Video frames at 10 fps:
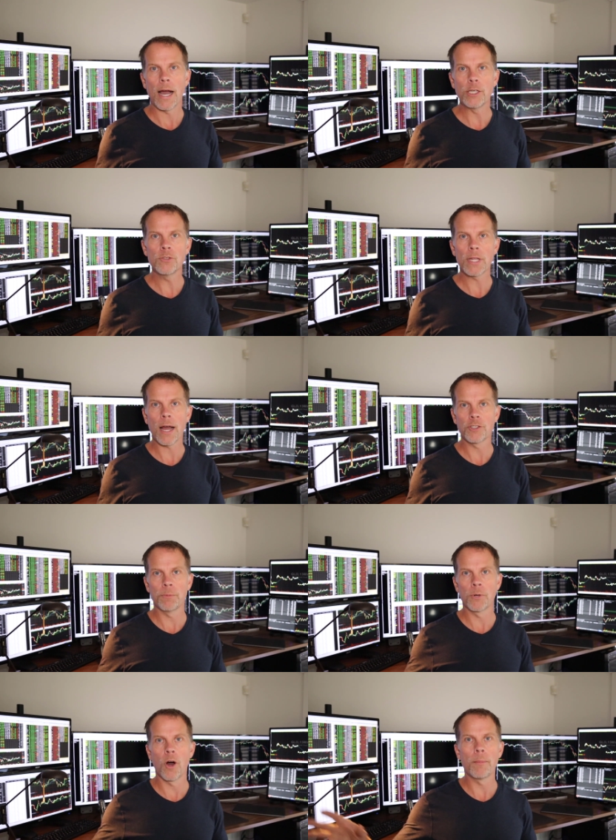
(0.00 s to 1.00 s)
I used to
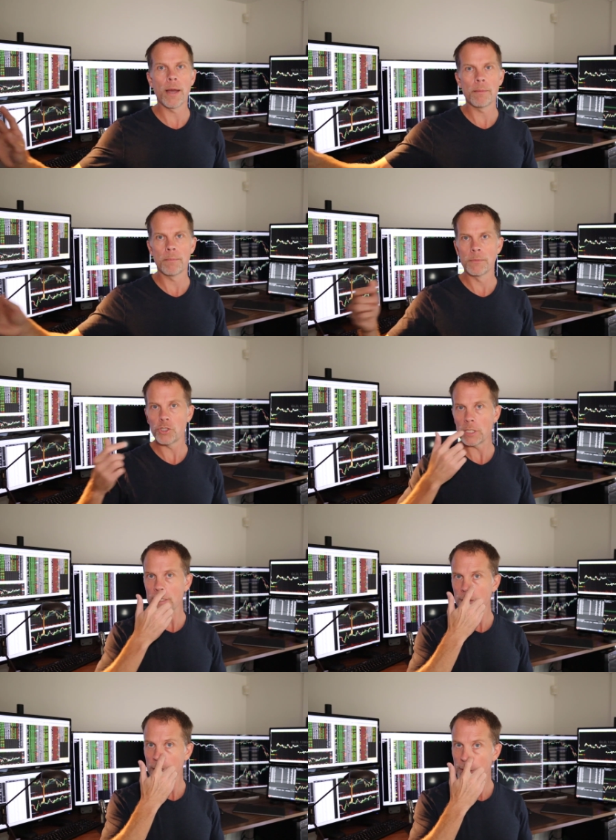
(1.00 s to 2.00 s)
actually put all my
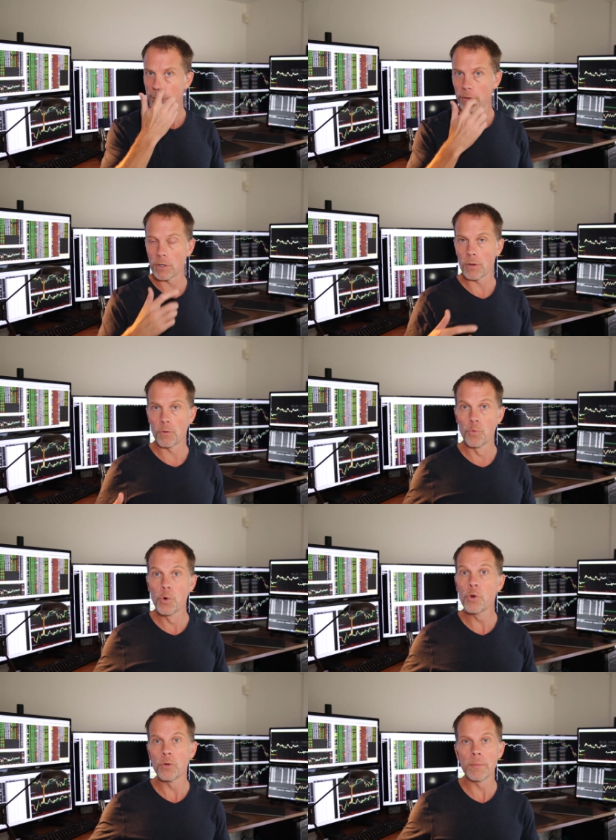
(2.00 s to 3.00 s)
machines in a different
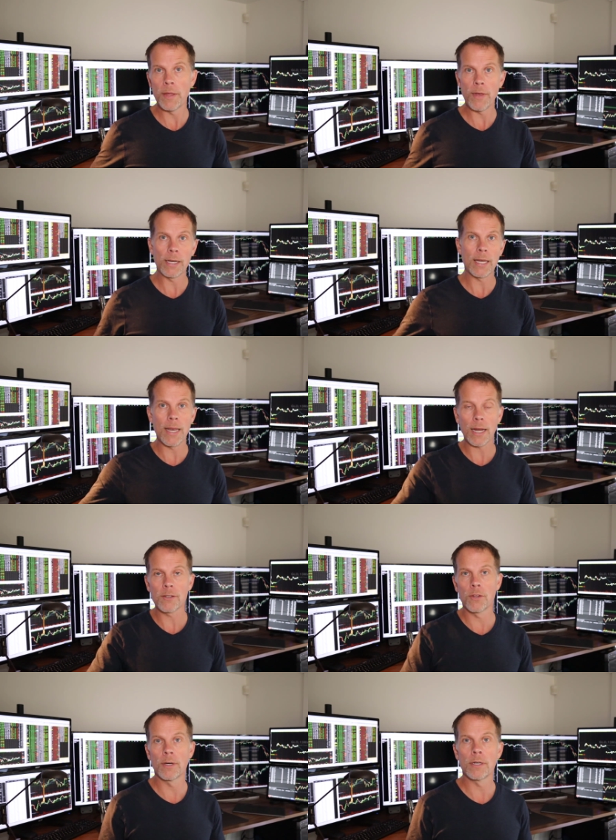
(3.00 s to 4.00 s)
room and then
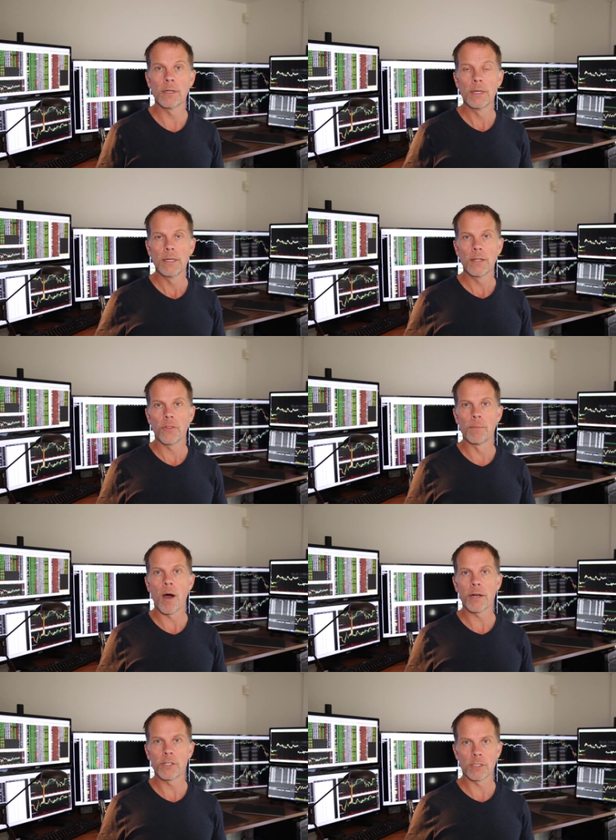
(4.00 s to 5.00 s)
connect the, the
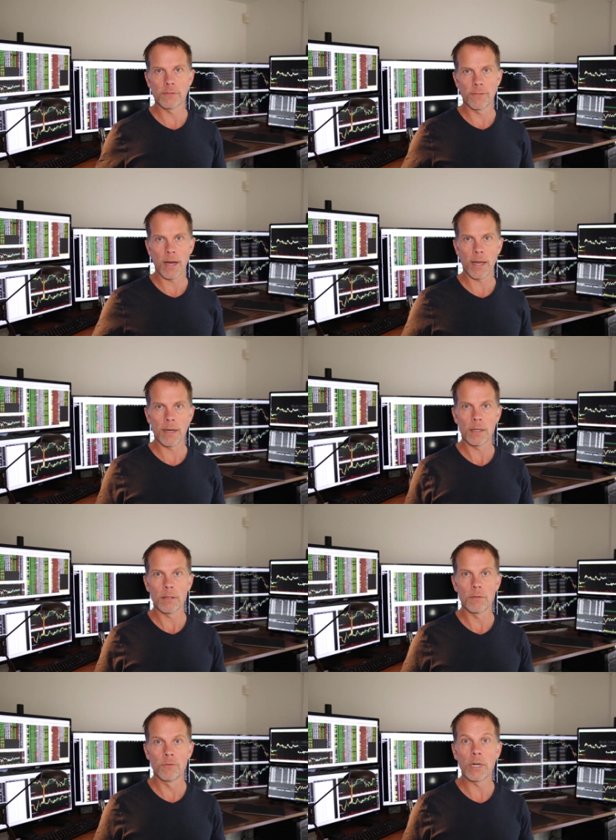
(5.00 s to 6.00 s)
monitors via
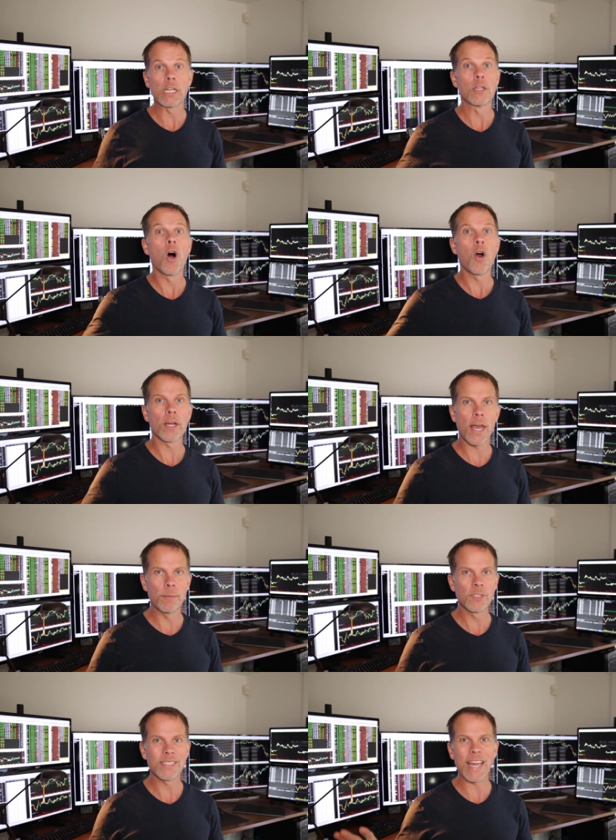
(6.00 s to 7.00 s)
very long
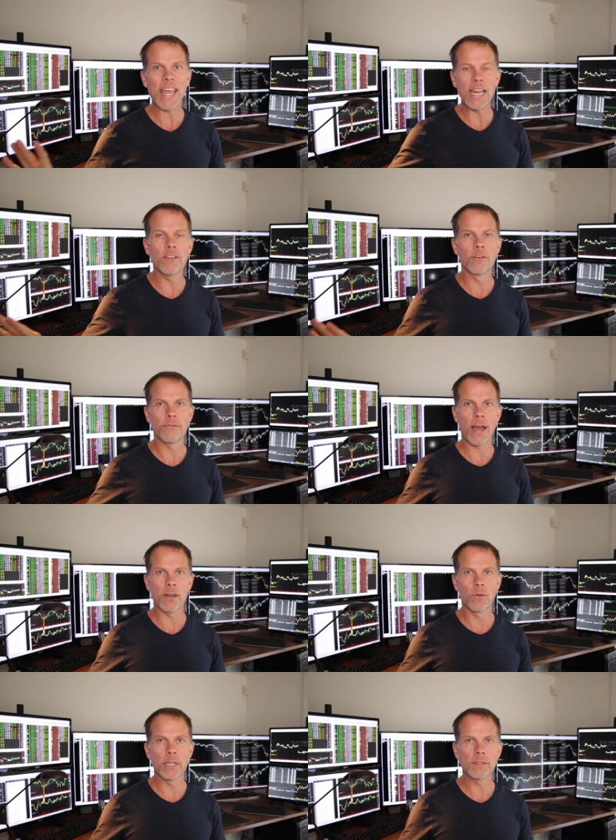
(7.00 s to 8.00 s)
cables because I hated the
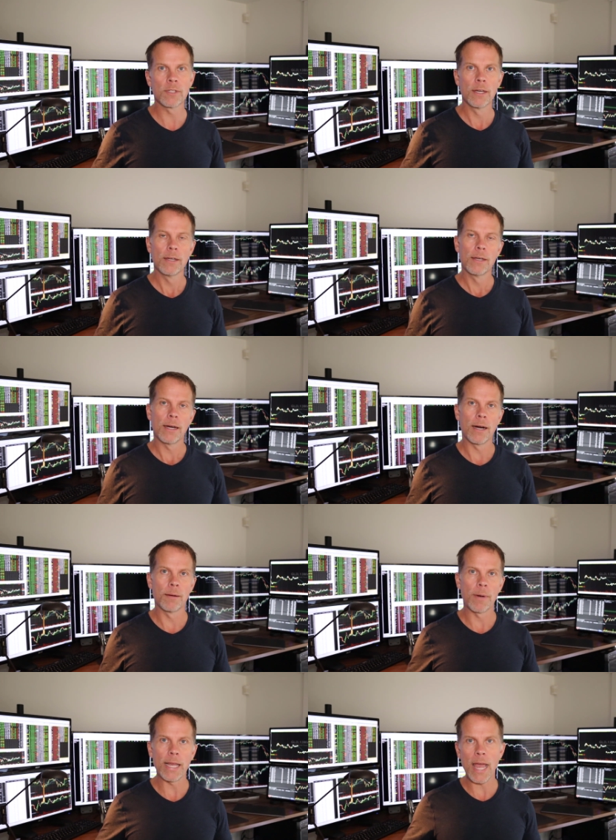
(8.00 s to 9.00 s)
fan noise.
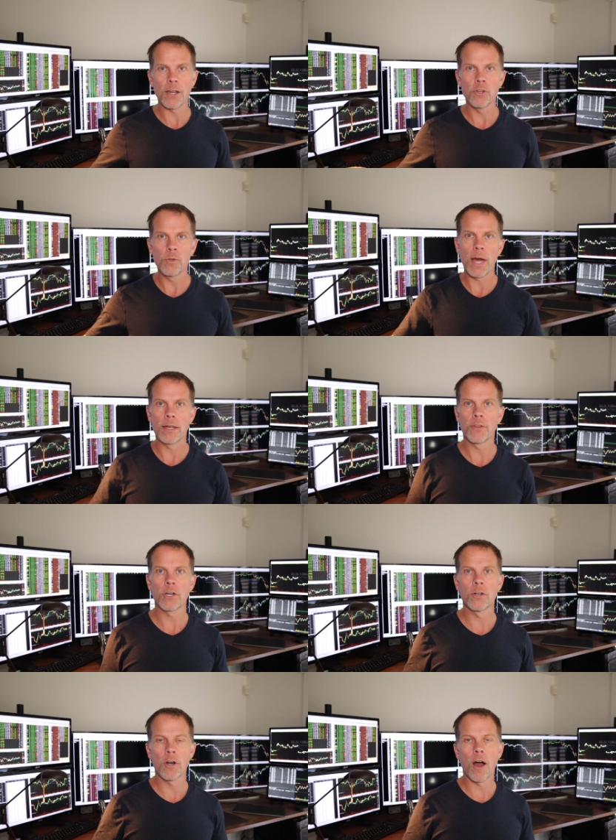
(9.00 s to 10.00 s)
Um, I can't do that in the
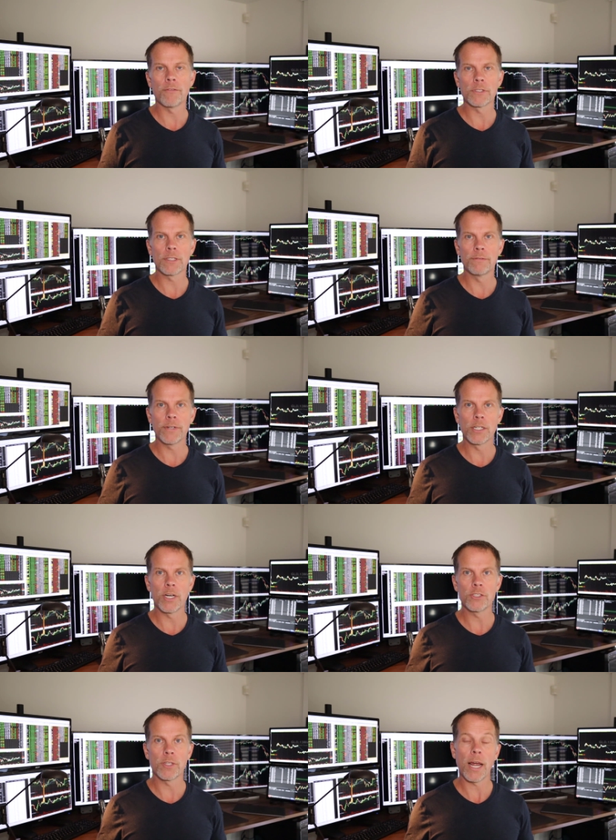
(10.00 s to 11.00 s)
current office
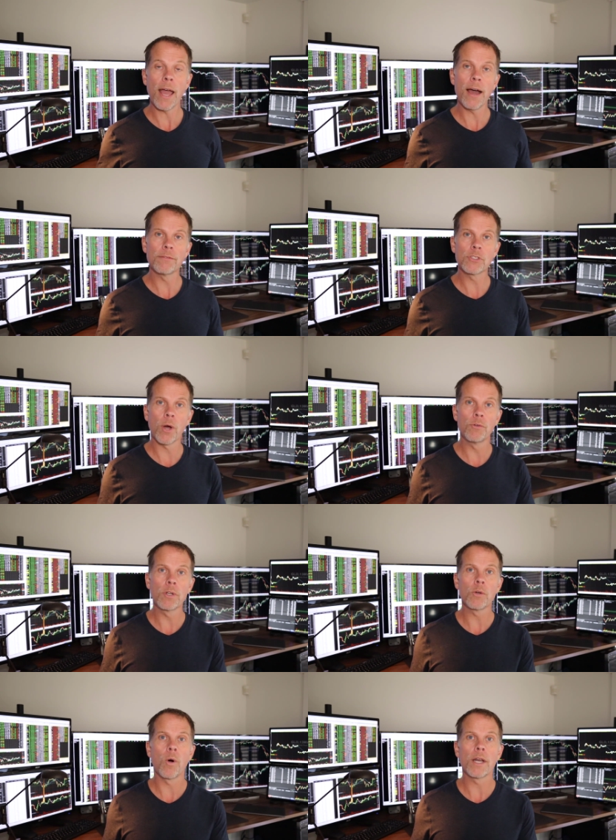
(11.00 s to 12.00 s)
configuration that I have, so I
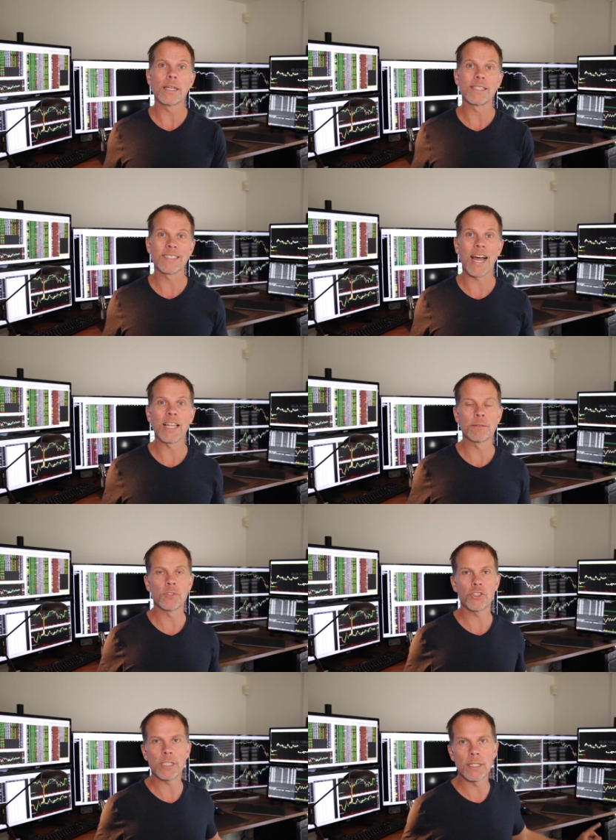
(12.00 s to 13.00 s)
really wanted a silent
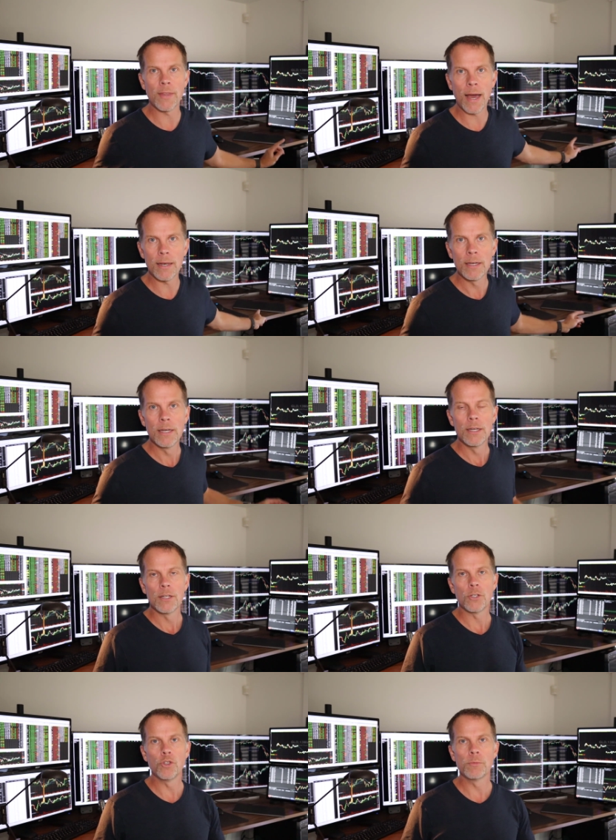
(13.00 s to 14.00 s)
machine and that
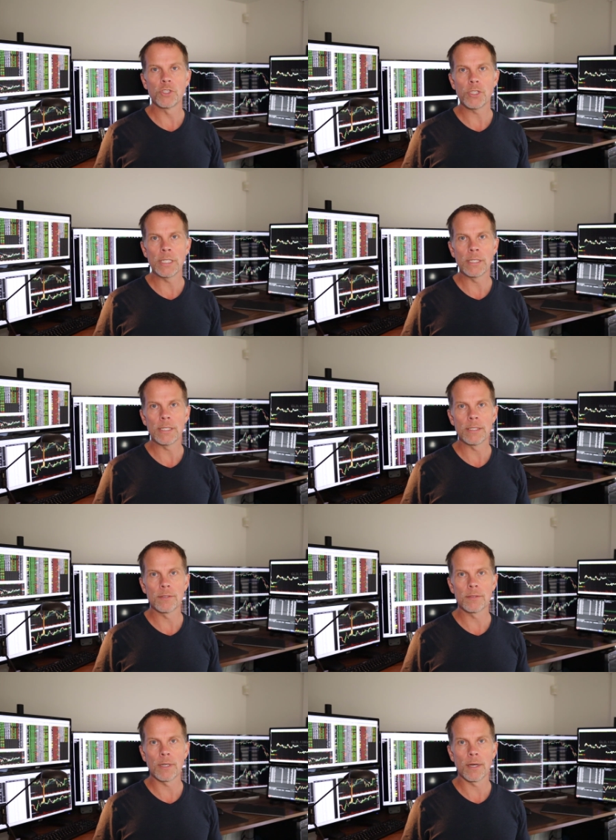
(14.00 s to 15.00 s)
new machine is,